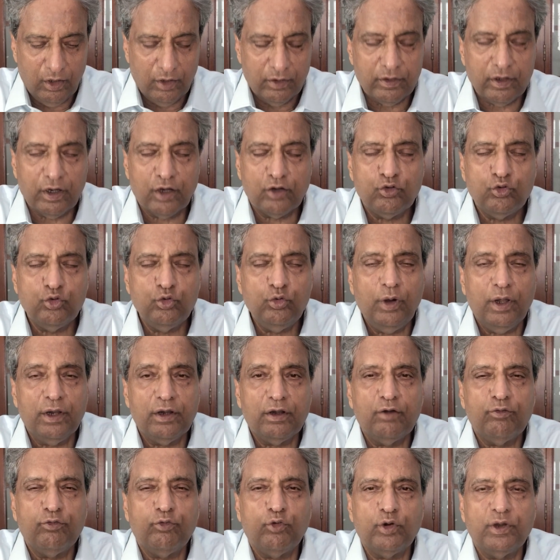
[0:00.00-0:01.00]
There are
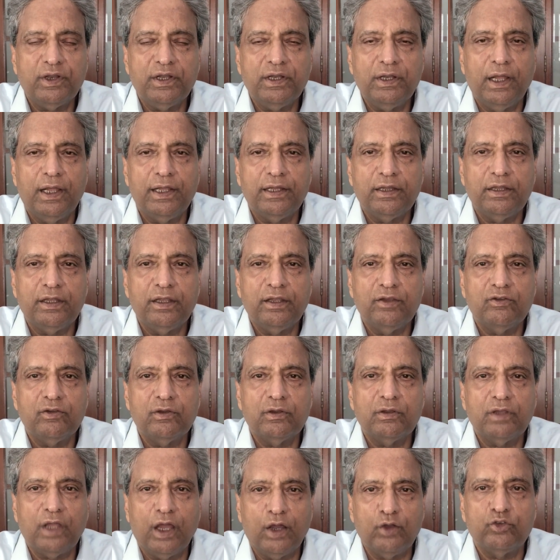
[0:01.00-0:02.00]

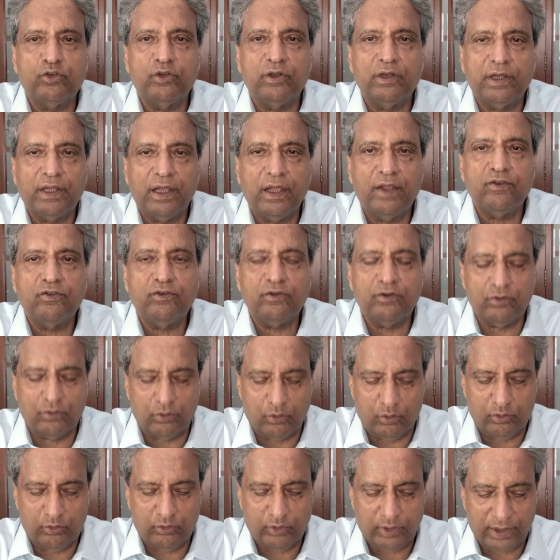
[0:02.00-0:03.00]
249,000 cases
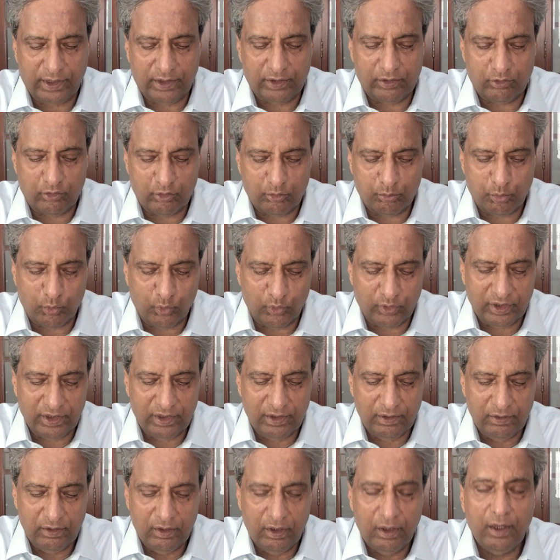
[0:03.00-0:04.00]
altogether
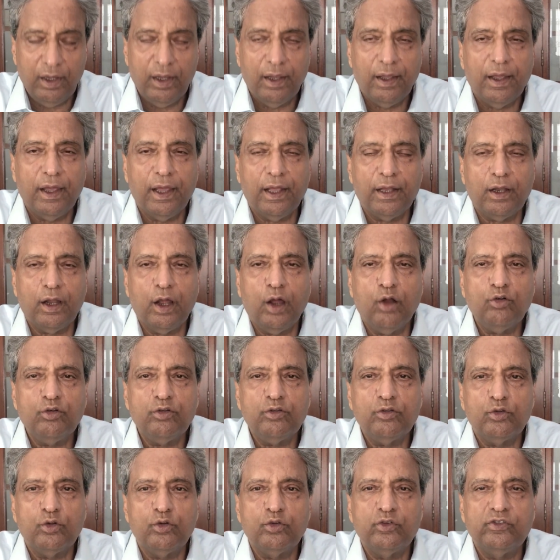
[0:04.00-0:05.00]
reported, and out
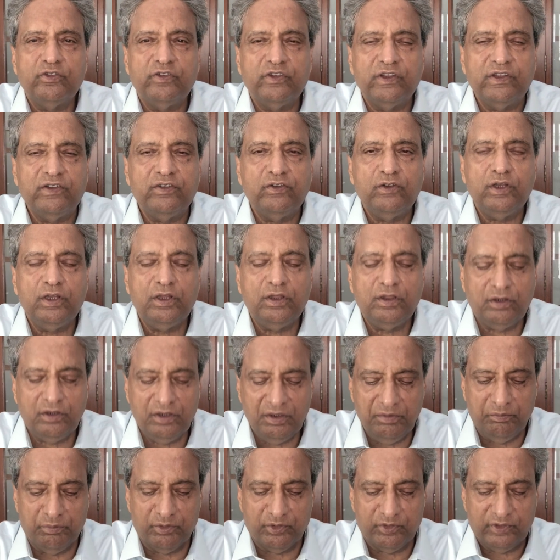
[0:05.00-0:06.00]
of those
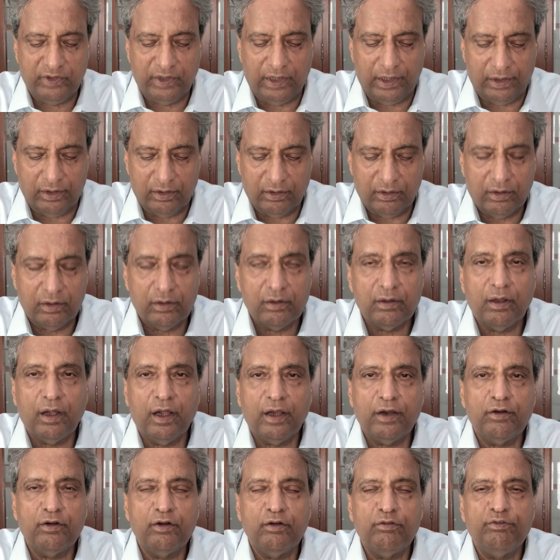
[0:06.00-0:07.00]
63%,
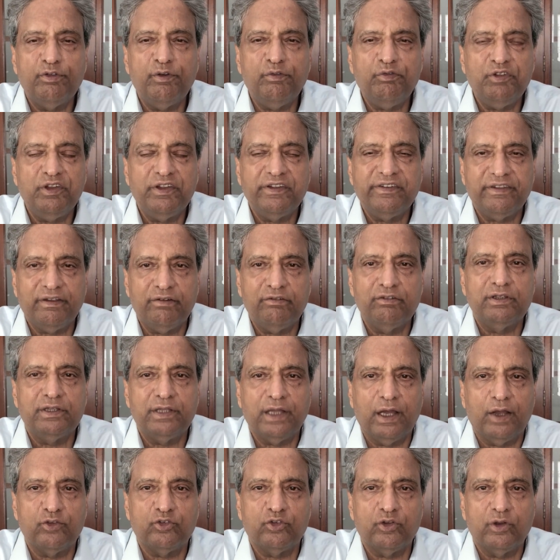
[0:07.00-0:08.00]

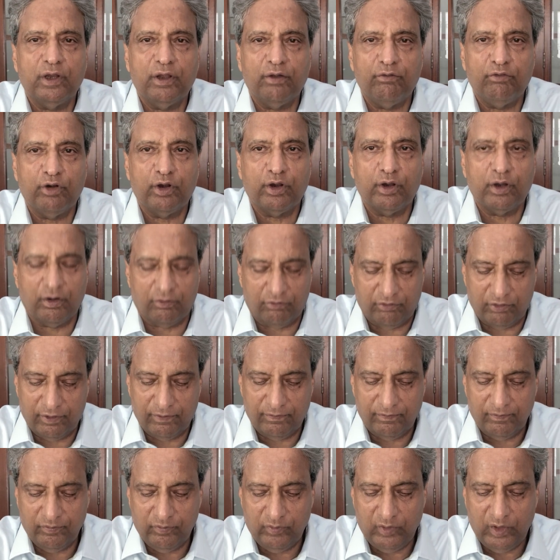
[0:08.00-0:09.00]
157,000 have recovered.
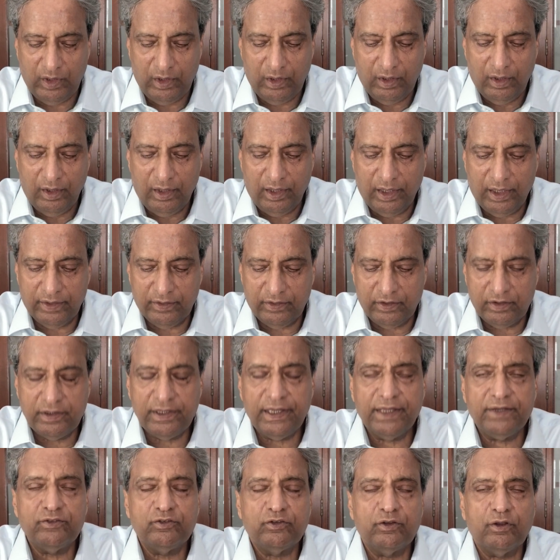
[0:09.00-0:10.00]
And the
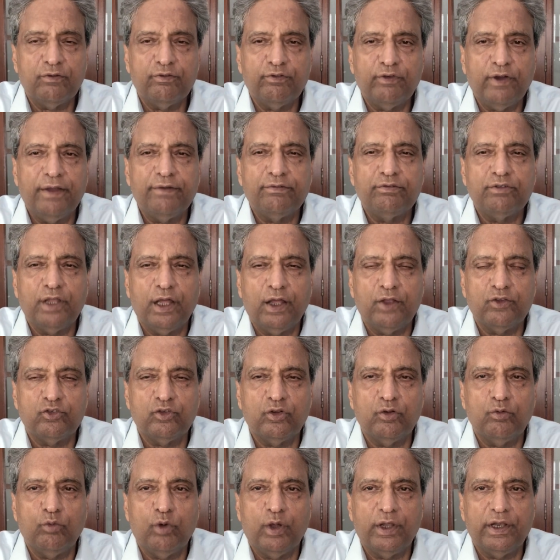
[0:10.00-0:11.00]
deaths are
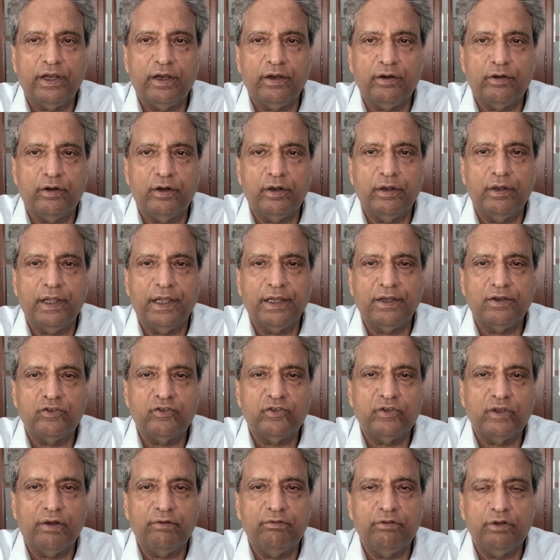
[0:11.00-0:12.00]

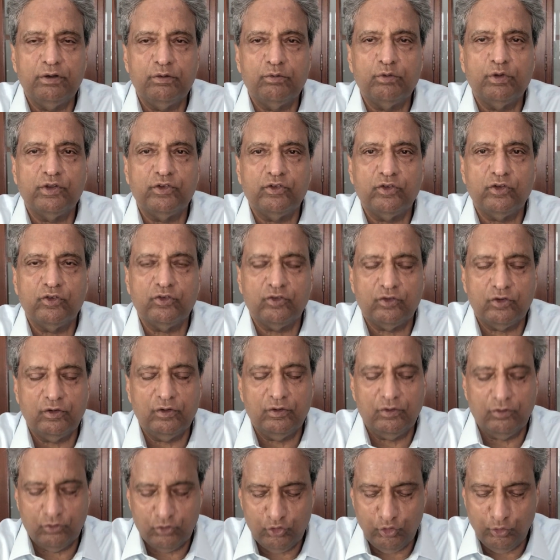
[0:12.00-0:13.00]
5,197, which is
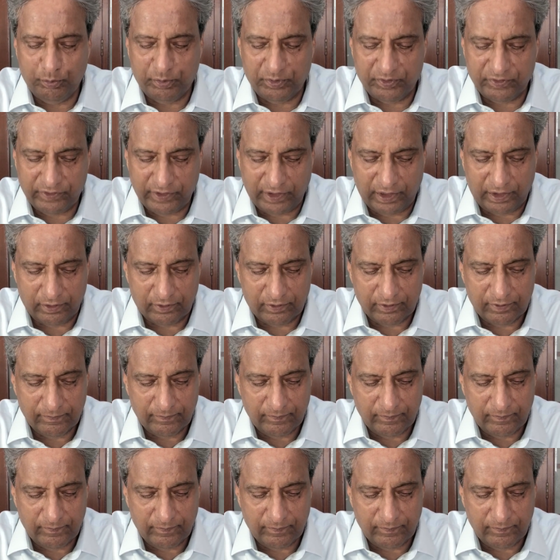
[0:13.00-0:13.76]
2%.